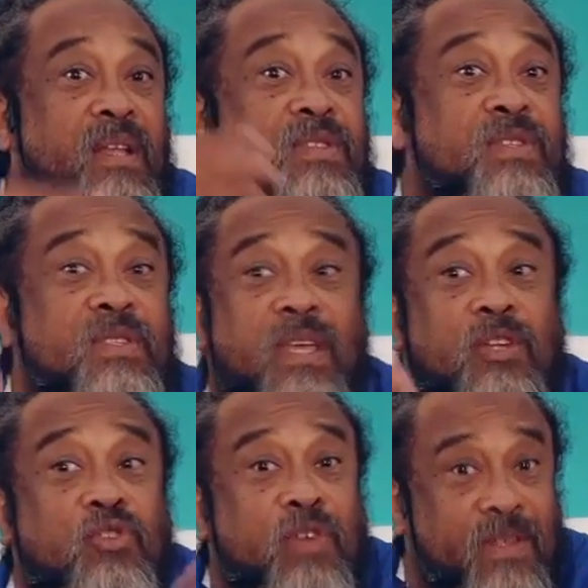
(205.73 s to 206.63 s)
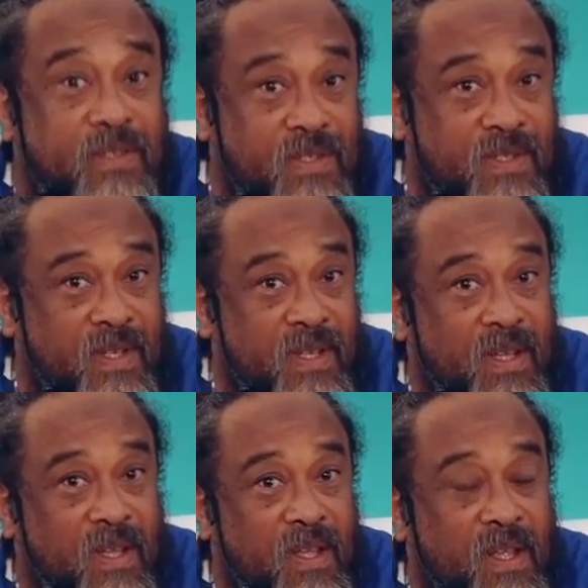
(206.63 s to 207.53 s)
its interests,
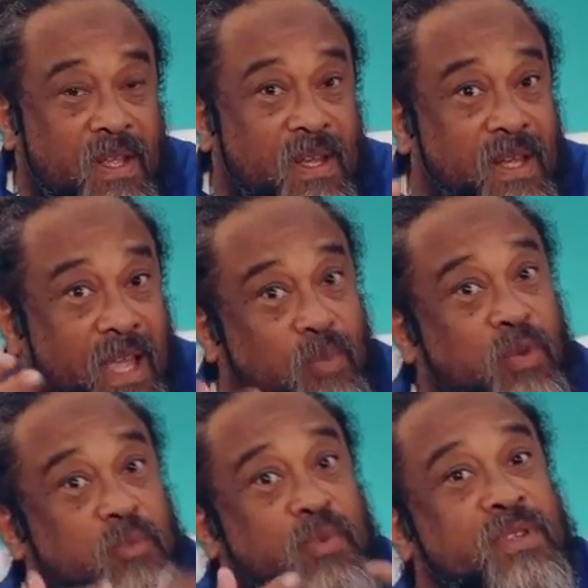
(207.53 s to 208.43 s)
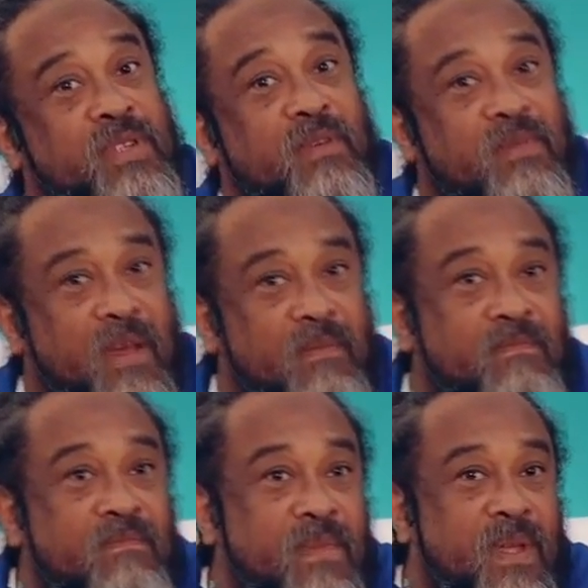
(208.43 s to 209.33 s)
that which perceive them,